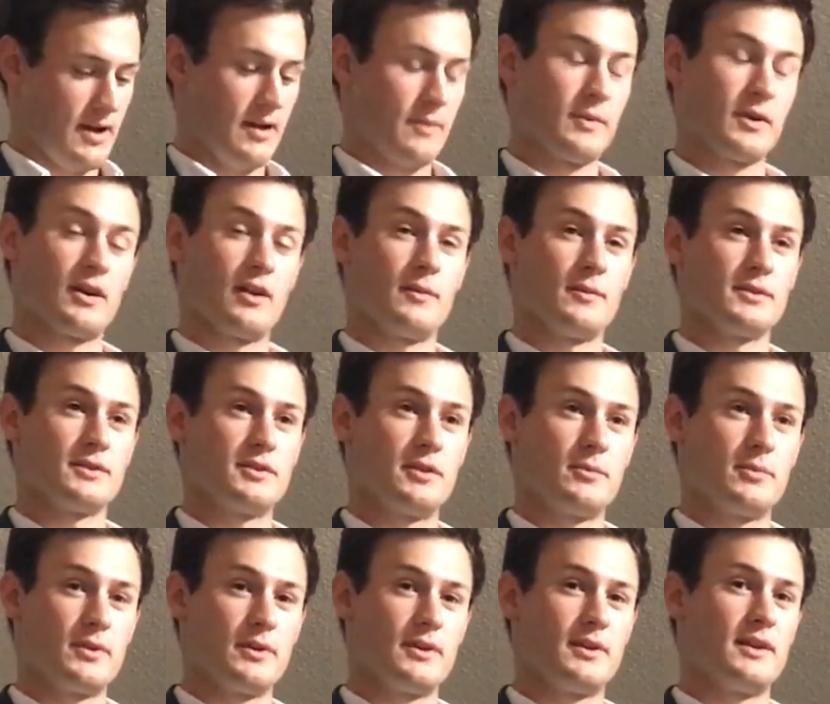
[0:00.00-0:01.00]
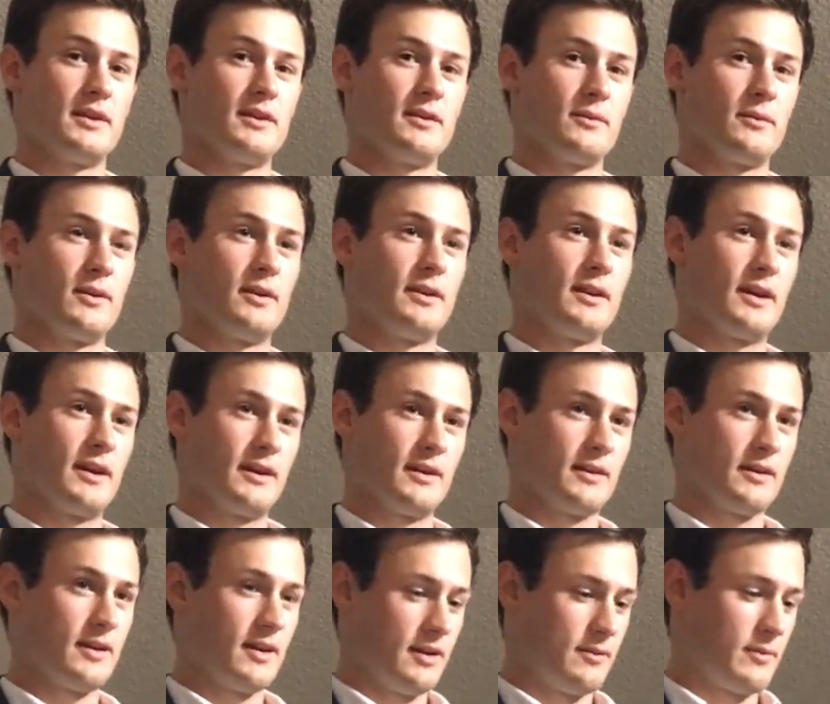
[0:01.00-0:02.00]
and become a superintendent one day
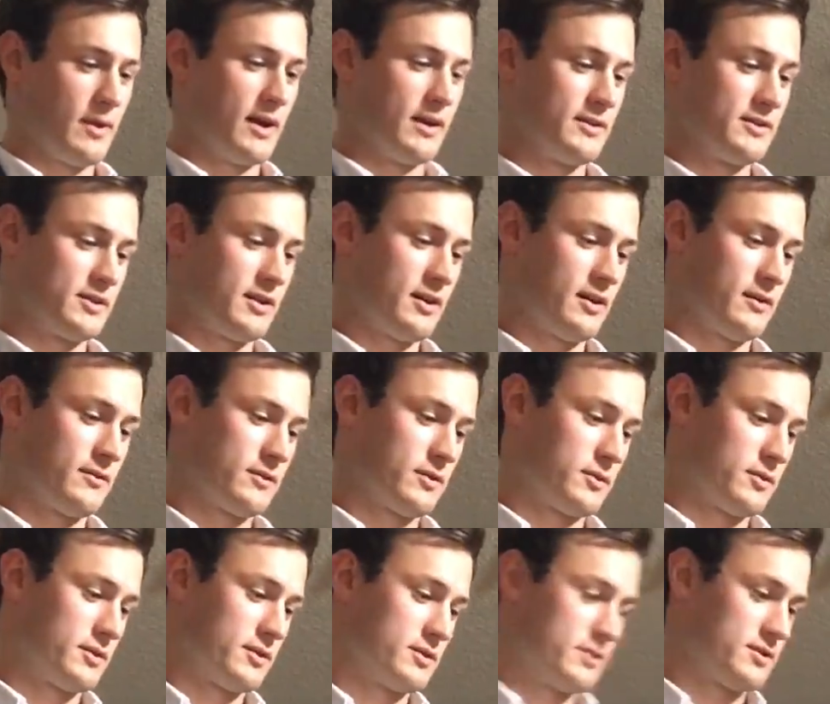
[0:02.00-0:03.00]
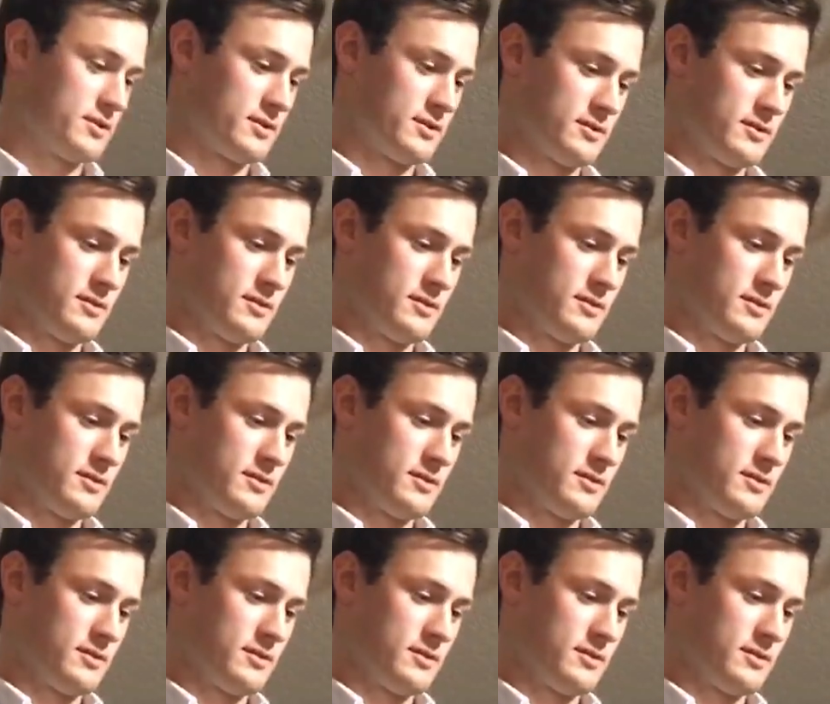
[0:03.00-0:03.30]
and manage a golf course.